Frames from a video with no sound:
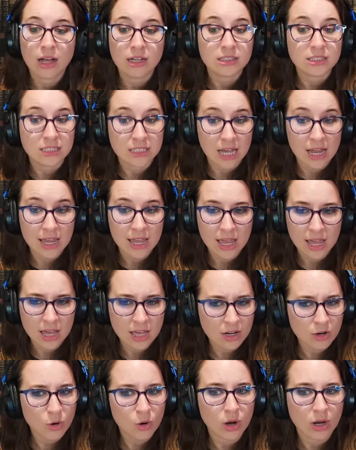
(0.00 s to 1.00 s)

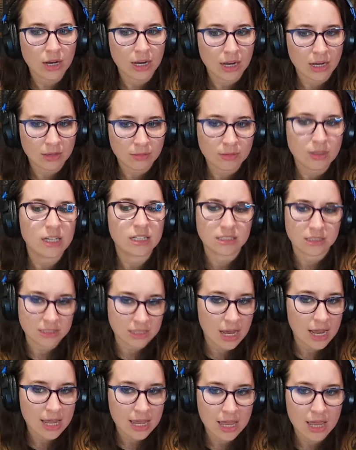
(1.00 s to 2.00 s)

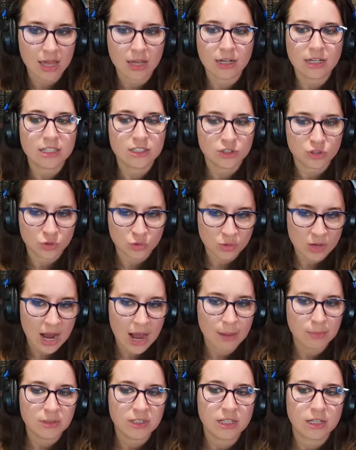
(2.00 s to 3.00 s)
Cyan is
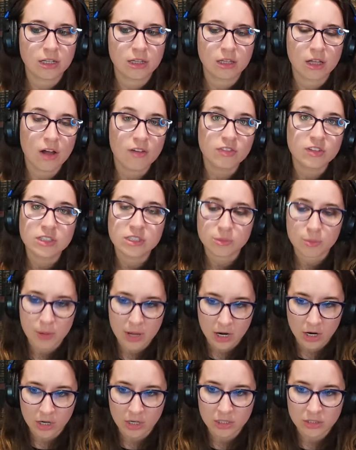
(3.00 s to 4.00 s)
trapped in a loveless
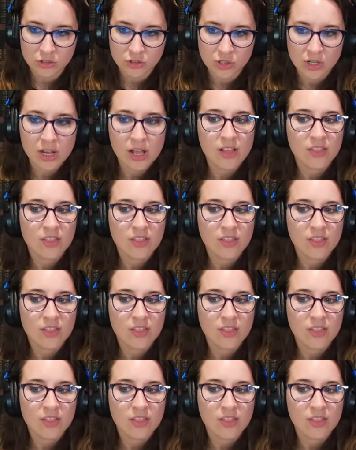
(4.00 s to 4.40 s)
marriage,